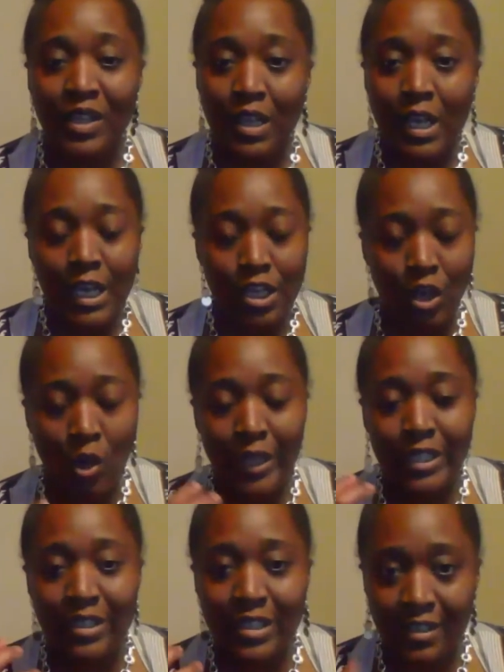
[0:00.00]
The, you're
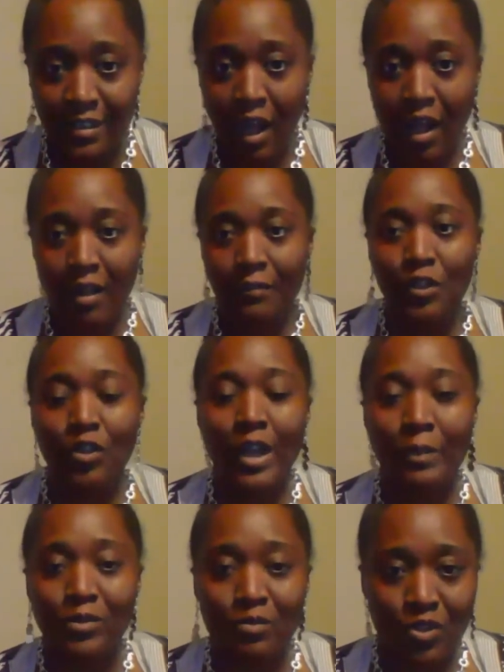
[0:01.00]
going to dissolve your
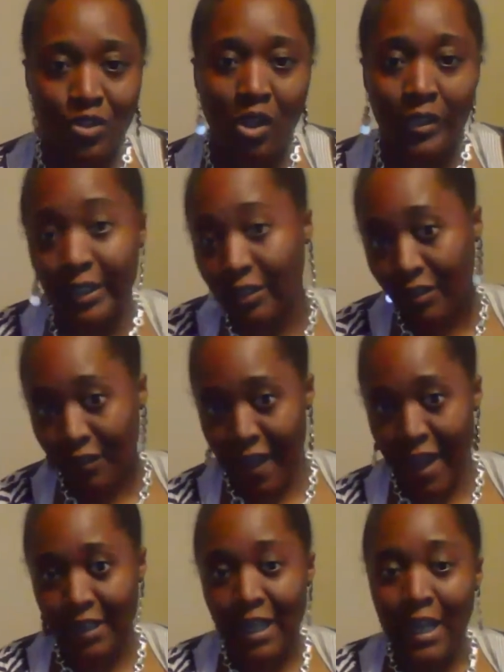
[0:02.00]
Epsom salt into
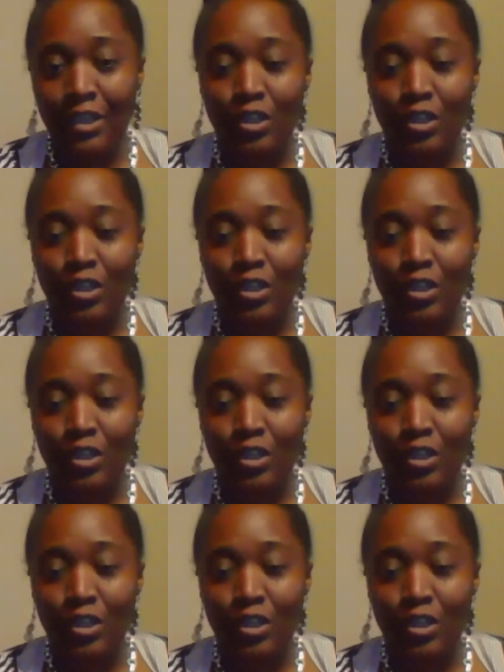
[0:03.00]
that.